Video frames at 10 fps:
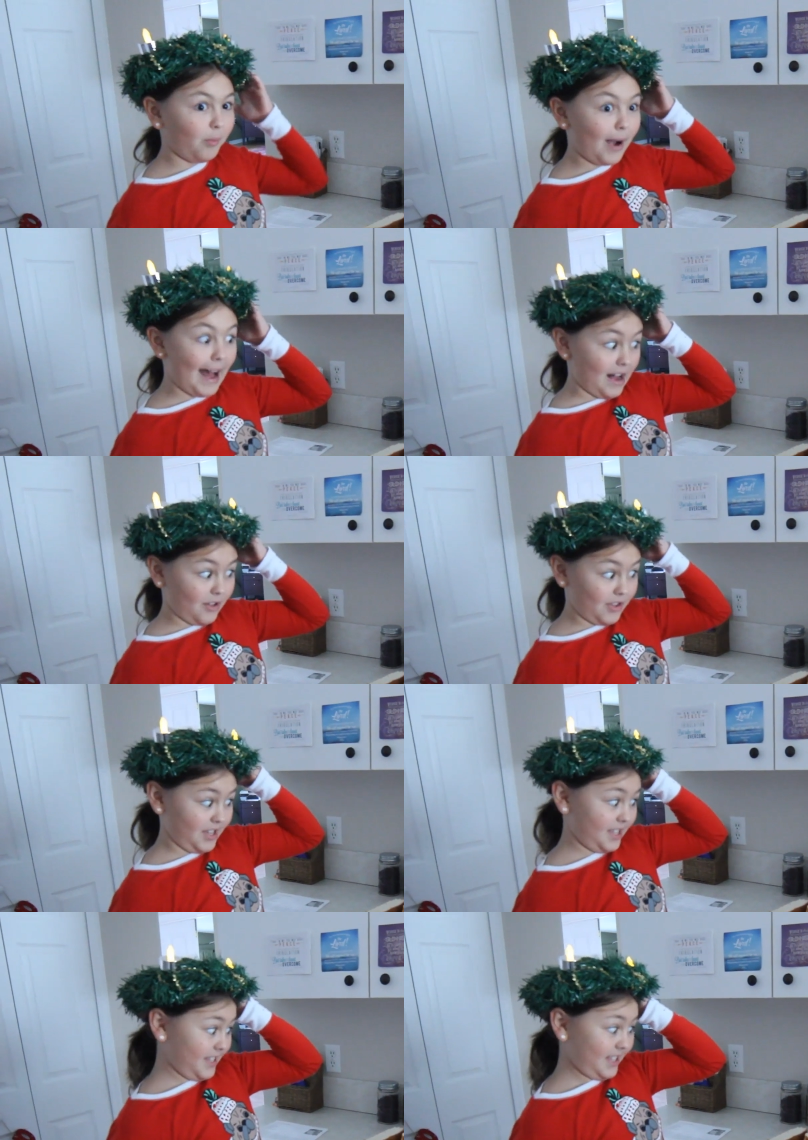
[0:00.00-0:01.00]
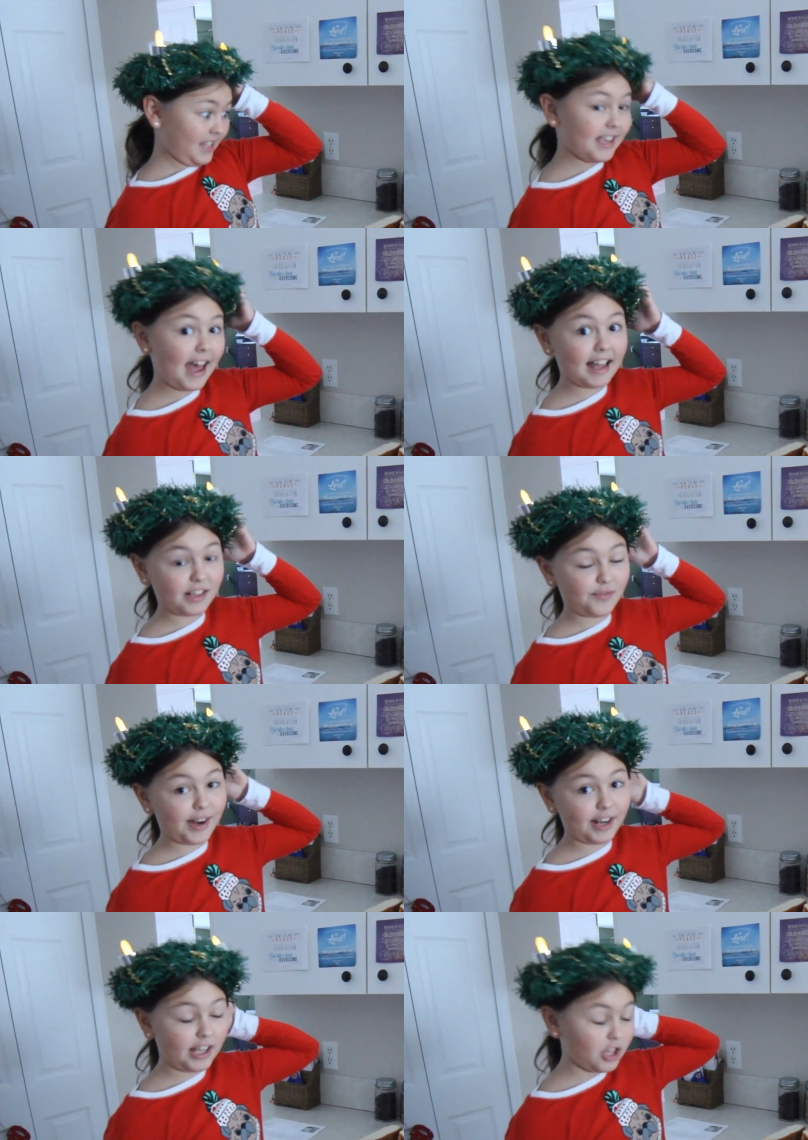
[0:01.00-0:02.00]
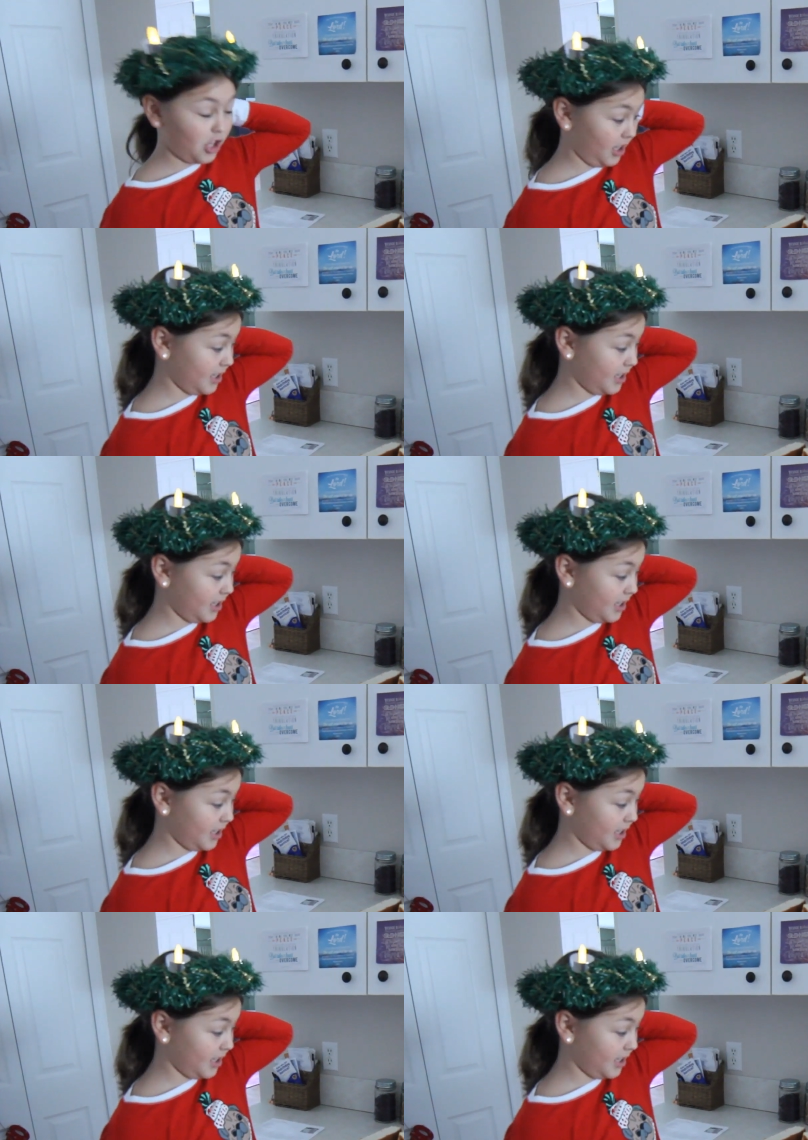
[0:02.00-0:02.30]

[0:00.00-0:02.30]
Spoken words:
Wow, this hat's very itchy.